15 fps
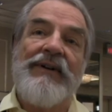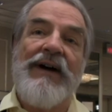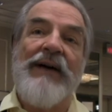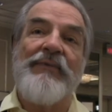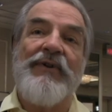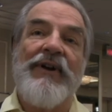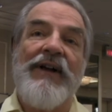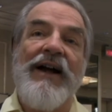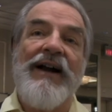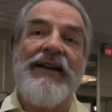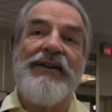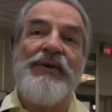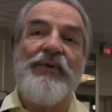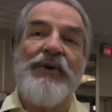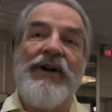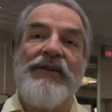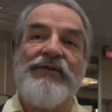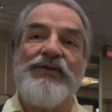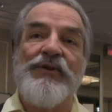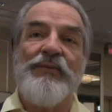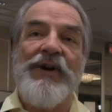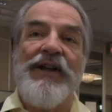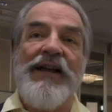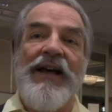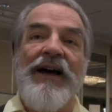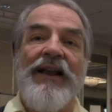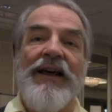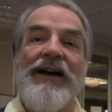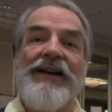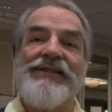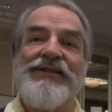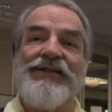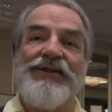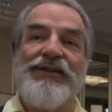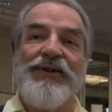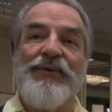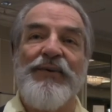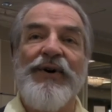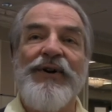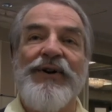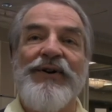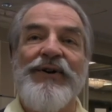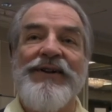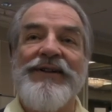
I'm delighted that we have so many allies here that are working on